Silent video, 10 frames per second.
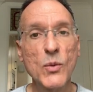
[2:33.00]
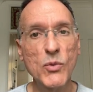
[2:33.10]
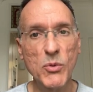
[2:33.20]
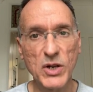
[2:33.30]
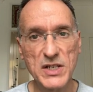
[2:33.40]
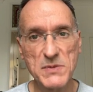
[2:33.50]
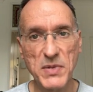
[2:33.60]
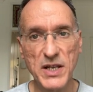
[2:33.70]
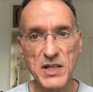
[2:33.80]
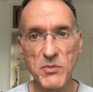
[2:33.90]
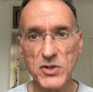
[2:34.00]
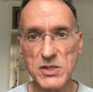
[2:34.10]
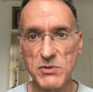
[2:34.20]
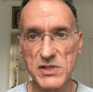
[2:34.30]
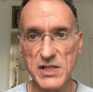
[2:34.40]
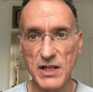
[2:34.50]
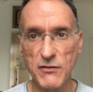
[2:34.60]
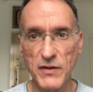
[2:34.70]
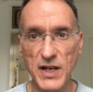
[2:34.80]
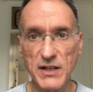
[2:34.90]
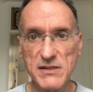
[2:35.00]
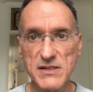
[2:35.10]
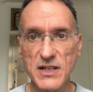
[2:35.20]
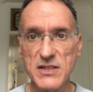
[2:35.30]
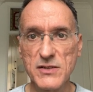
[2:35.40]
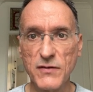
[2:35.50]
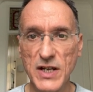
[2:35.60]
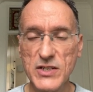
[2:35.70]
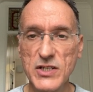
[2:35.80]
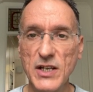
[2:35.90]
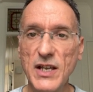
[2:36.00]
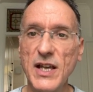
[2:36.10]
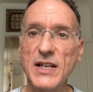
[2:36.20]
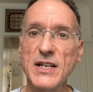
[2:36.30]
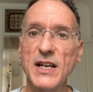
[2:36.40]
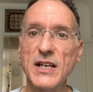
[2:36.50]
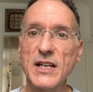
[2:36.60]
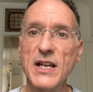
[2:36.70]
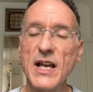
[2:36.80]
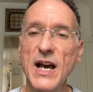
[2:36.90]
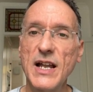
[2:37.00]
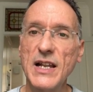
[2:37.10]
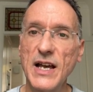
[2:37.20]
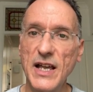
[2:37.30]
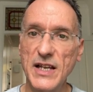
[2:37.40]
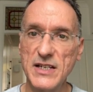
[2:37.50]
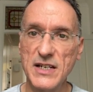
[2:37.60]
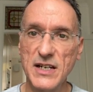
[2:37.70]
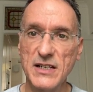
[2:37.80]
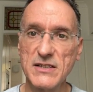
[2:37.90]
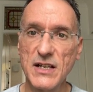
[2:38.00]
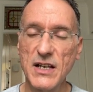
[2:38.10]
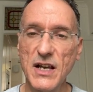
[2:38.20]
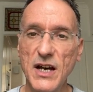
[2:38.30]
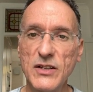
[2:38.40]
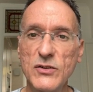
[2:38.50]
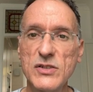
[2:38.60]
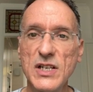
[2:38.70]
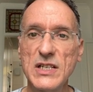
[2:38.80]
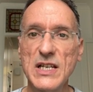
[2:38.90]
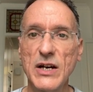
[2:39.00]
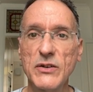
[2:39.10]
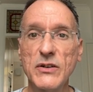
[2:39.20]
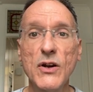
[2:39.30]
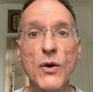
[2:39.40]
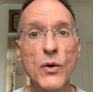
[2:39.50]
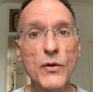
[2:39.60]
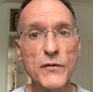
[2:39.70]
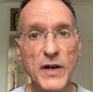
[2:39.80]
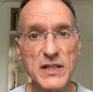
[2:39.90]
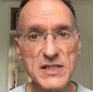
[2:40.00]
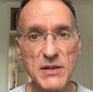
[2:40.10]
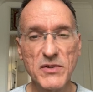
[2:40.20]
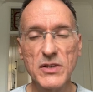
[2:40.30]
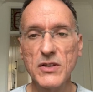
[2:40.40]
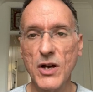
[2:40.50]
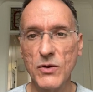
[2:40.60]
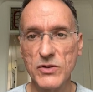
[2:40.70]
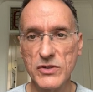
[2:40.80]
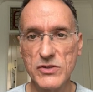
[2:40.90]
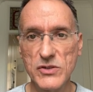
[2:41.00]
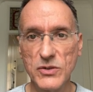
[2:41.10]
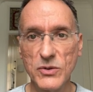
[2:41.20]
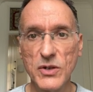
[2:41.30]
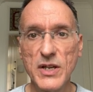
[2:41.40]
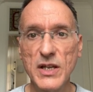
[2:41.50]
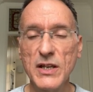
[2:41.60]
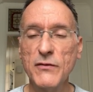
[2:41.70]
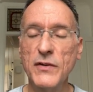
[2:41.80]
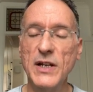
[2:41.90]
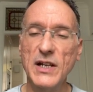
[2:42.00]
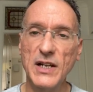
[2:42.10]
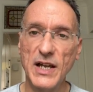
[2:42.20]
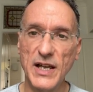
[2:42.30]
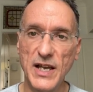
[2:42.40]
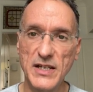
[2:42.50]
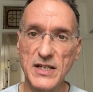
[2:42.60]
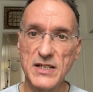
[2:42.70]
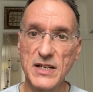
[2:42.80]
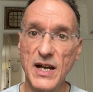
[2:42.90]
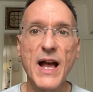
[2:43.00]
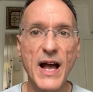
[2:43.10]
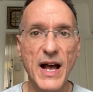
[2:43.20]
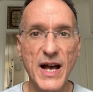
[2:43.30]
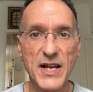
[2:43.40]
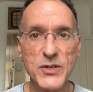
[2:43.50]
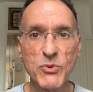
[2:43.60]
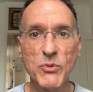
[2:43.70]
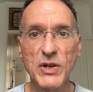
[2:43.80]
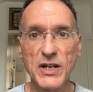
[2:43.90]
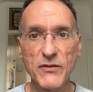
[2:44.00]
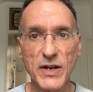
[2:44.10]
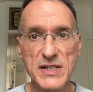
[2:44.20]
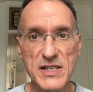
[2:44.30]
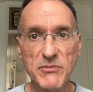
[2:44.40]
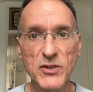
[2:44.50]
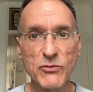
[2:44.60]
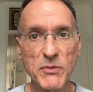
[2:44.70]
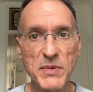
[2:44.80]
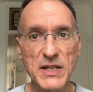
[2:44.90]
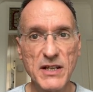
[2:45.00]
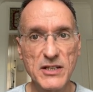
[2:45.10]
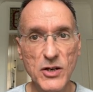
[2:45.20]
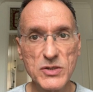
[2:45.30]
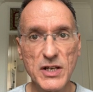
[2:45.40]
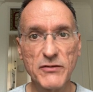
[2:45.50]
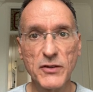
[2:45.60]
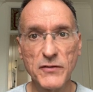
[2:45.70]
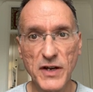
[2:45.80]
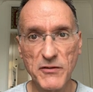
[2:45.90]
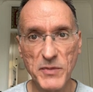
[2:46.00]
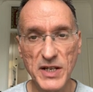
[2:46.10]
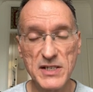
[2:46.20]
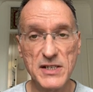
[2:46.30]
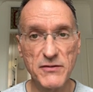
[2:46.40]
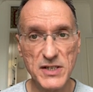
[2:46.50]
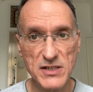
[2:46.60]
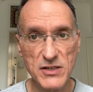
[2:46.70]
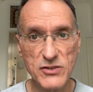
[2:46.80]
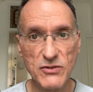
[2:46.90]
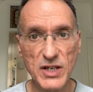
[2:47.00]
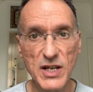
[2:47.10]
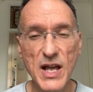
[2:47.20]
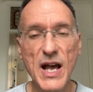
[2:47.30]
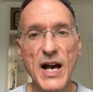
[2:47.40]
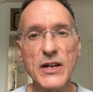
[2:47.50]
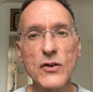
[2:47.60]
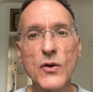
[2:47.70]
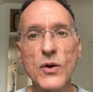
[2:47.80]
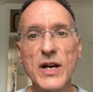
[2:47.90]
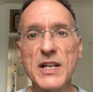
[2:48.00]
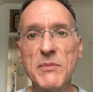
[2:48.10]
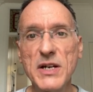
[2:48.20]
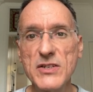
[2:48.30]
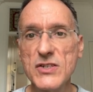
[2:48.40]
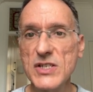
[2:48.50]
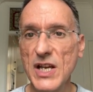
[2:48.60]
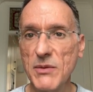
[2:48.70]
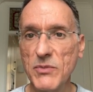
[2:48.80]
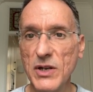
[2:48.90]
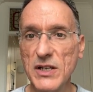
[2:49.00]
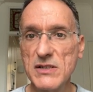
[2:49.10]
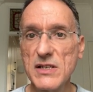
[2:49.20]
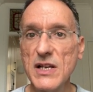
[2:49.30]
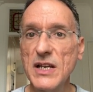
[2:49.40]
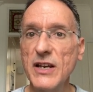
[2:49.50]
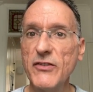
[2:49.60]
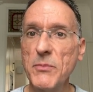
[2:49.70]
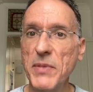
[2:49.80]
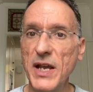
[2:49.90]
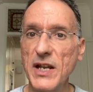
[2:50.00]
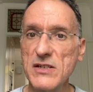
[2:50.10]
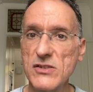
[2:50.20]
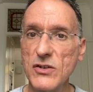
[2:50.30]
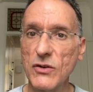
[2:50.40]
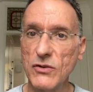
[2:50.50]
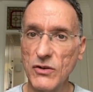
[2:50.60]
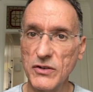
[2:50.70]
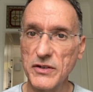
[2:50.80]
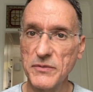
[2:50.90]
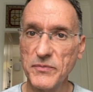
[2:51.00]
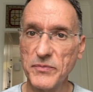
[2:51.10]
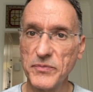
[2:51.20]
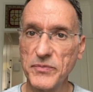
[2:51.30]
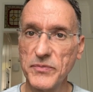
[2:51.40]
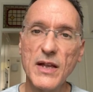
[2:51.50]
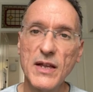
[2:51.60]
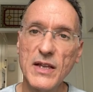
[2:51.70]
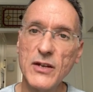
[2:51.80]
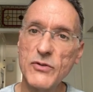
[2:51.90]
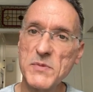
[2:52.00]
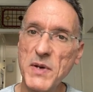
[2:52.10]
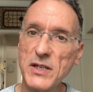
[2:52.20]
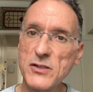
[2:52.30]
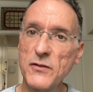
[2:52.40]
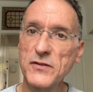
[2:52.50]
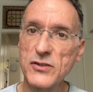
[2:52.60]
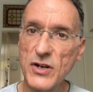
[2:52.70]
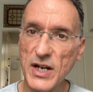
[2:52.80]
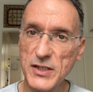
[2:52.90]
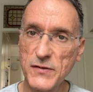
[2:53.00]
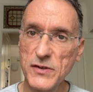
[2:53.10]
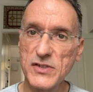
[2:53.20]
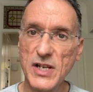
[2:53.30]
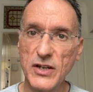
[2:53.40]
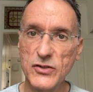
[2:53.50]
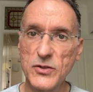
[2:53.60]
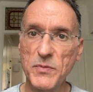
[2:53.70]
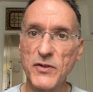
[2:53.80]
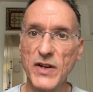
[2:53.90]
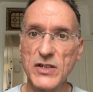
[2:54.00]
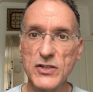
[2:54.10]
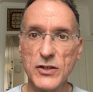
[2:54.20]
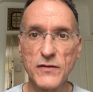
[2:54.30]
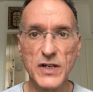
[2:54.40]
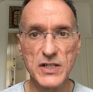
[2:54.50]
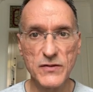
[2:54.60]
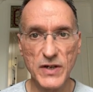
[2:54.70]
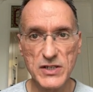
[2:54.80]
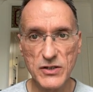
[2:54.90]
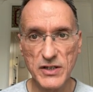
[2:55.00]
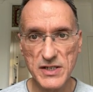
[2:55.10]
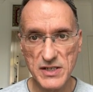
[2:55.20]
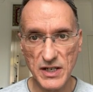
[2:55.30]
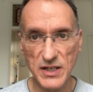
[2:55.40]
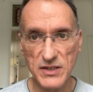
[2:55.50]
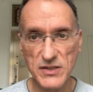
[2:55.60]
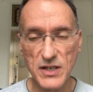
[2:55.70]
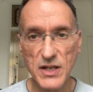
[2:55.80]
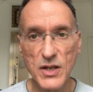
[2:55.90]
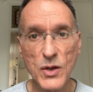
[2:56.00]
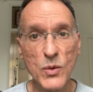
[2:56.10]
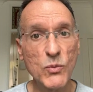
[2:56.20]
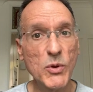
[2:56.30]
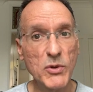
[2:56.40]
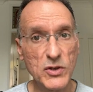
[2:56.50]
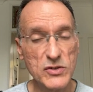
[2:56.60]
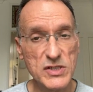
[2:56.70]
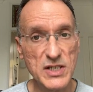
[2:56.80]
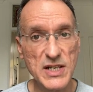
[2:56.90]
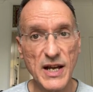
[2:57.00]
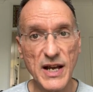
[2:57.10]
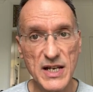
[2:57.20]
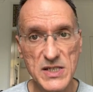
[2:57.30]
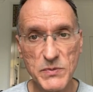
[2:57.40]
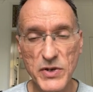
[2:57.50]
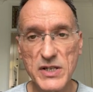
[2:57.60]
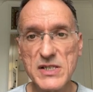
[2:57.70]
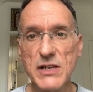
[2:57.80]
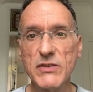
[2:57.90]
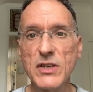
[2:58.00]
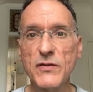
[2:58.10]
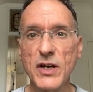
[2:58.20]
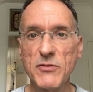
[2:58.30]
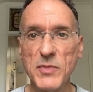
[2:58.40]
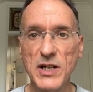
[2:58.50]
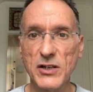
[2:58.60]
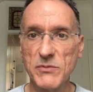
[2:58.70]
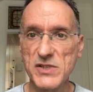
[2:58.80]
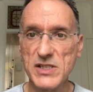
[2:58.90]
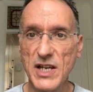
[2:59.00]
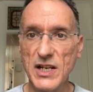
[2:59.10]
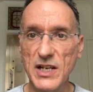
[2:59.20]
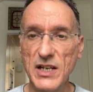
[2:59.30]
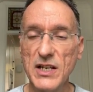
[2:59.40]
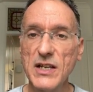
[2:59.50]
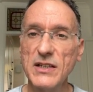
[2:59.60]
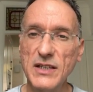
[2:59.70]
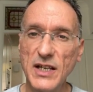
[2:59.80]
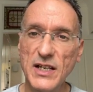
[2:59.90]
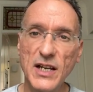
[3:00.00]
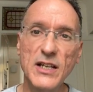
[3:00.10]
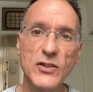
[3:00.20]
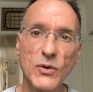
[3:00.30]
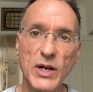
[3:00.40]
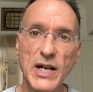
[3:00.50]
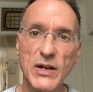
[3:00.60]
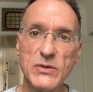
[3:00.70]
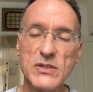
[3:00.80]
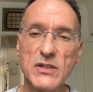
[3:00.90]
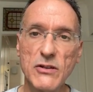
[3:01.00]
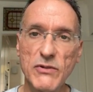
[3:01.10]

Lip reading: We will explain the possible side effects such as flushing, headache and lightheadedness, and to sit down or find something to hold on to if feeling lightheaded. And we will advise them to repeat the dose after 5 minutes if necessary and call an emergency ambulance if the pain has not gone. In respect of drugs for secondary prevention of cardiovascular disease, we will consider aspirin 75 mg daily, taking into account the